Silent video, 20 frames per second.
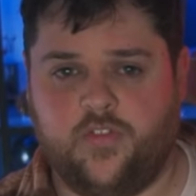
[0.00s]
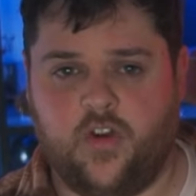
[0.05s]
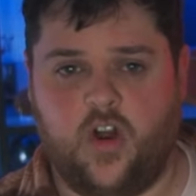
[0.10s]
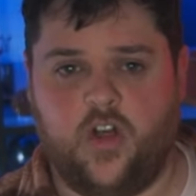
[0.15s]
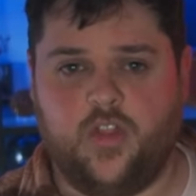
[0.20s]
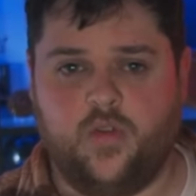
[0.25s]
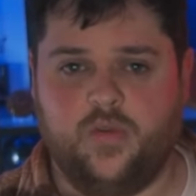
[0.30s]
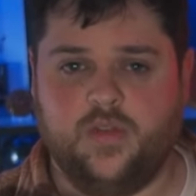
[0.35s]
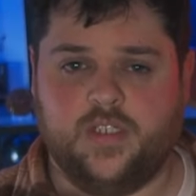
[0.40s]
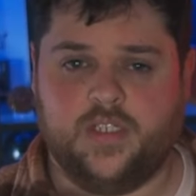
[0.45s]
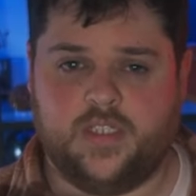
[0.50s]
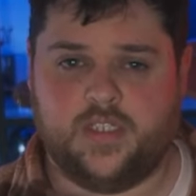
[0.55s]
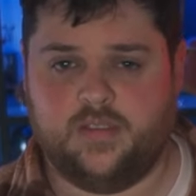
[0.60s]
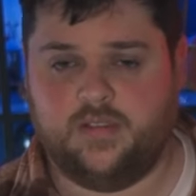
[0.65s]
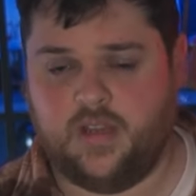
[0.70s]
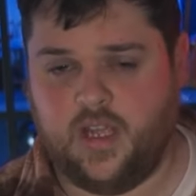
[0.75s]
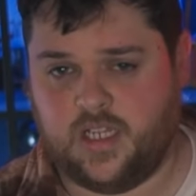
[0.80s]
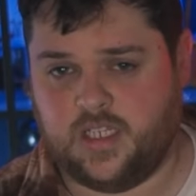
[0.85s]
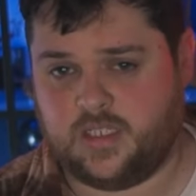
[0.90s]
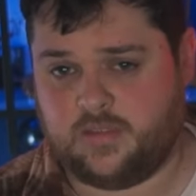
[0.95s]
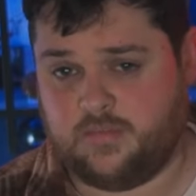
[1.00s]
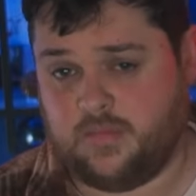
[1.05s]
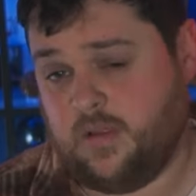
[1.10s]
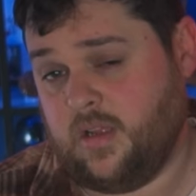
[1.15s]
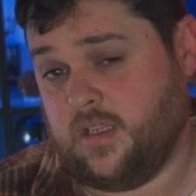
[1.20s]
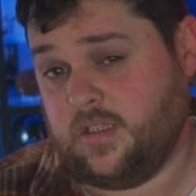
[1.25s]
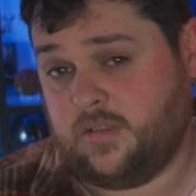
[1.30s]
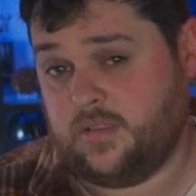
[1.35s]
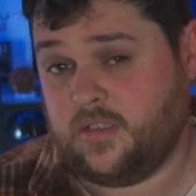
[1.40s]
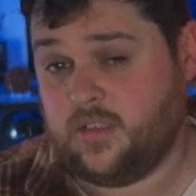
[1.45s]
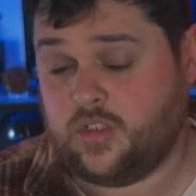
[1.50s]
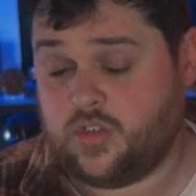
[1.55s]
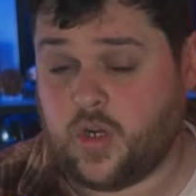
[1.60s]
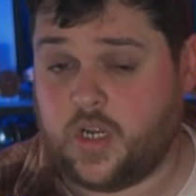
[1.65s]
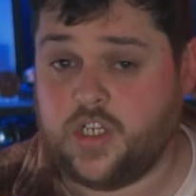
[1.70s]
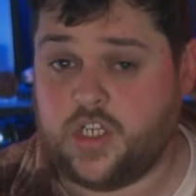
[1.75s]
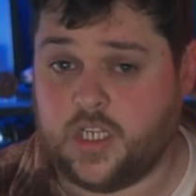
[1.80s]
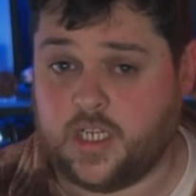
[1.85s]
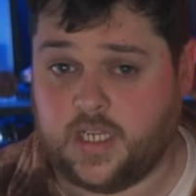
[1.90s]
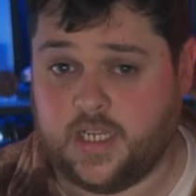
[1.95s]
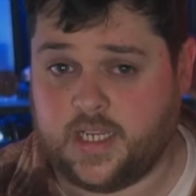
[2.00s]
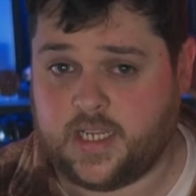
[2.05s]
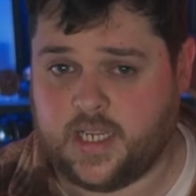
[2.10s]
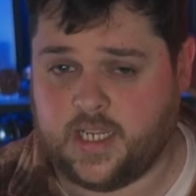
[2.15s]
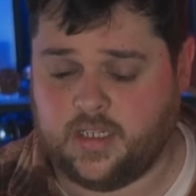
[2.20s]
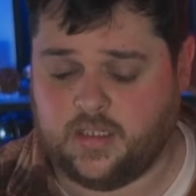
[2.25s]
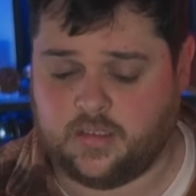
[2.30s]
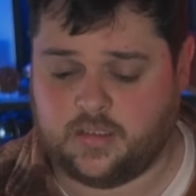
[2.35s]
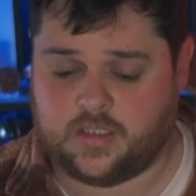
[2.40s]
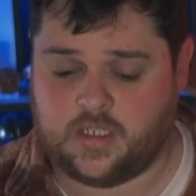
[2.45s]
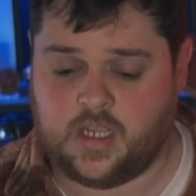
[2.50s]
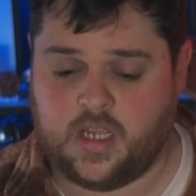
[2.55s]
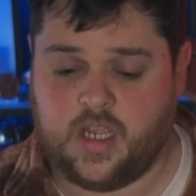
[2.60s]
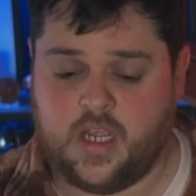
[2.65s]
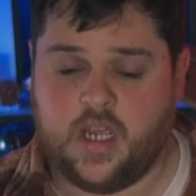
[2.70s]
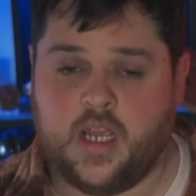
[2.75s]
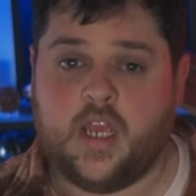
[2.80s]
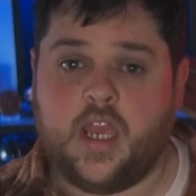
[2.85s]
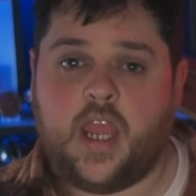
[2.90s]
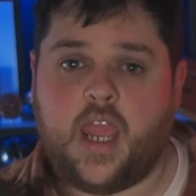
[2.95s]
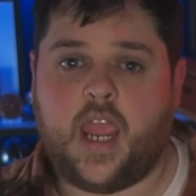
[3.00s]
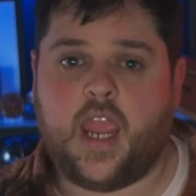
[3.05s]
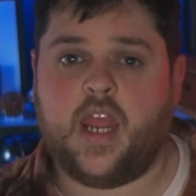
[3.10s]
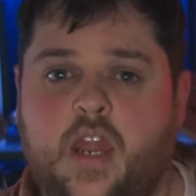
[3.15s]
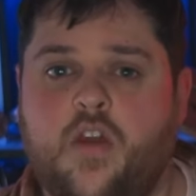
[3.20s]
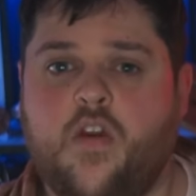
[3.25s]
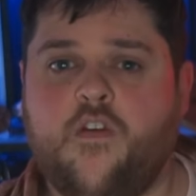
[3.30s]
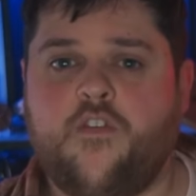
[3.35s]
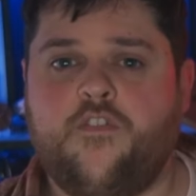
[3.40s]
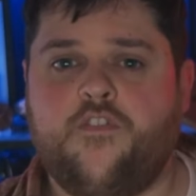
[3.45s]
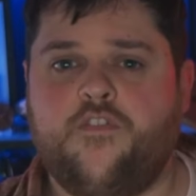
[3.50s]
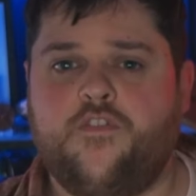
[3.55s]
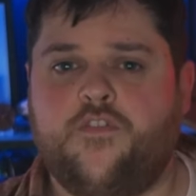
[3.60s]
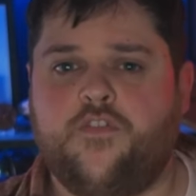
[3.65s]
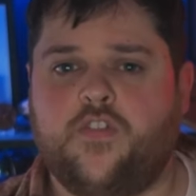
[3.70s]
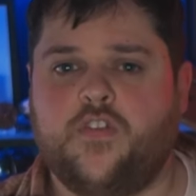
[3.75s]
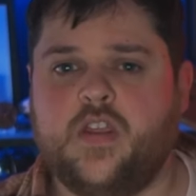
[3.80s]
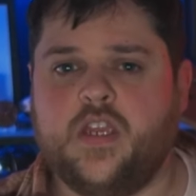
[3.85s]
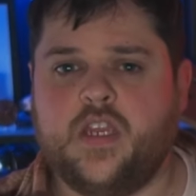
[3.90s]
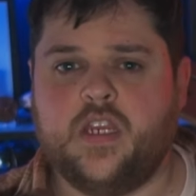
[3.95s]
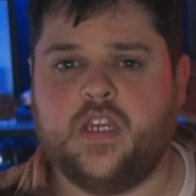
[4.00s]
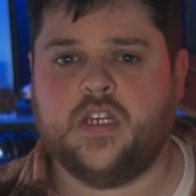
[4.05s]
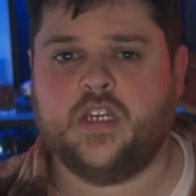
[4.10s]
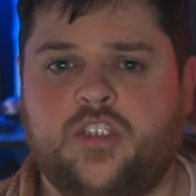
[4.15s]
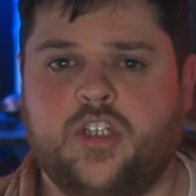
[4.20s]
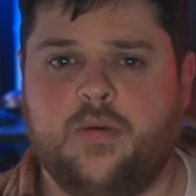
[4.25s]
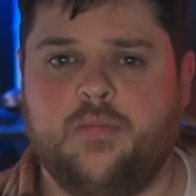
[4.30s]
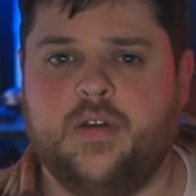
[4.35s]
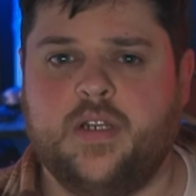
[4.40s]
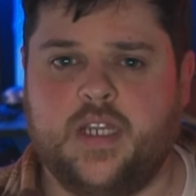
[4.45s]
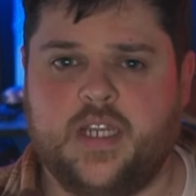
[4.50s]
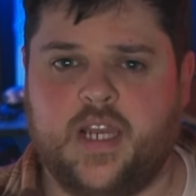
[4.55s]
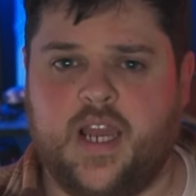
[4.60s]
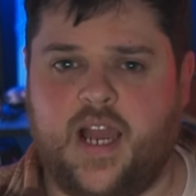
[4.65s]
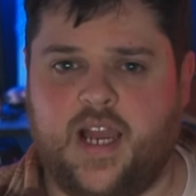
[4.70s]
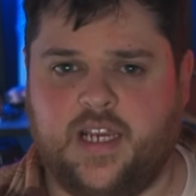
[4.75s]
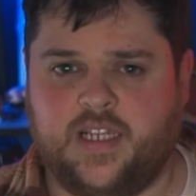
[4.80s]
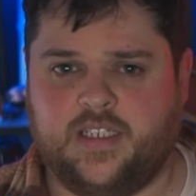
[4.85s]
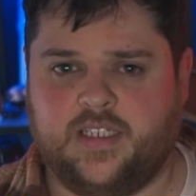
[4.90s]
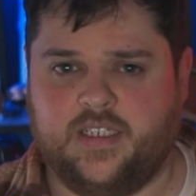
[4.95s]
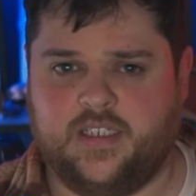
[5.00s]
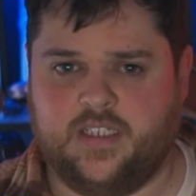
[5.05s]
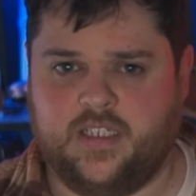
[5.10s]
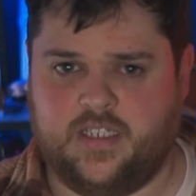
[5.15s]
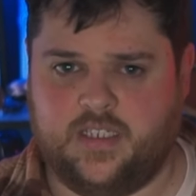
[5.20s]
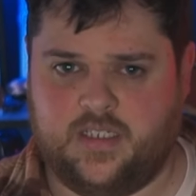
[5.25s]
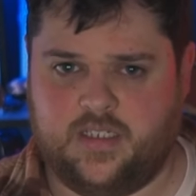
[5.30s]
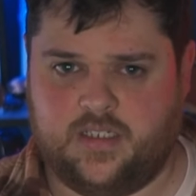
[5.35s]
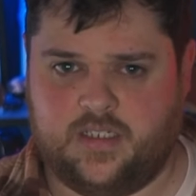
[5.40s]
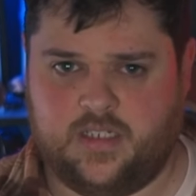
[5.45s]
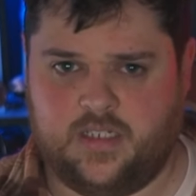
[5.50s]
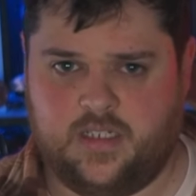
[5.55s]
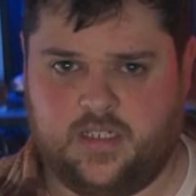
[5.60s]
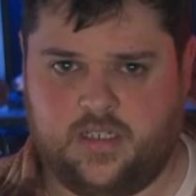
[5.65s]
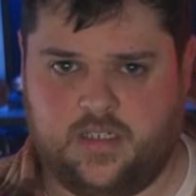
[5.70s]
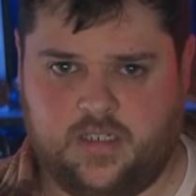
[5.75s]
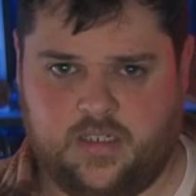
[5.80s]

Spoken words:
his father is tragically killed in a freak summoning accident.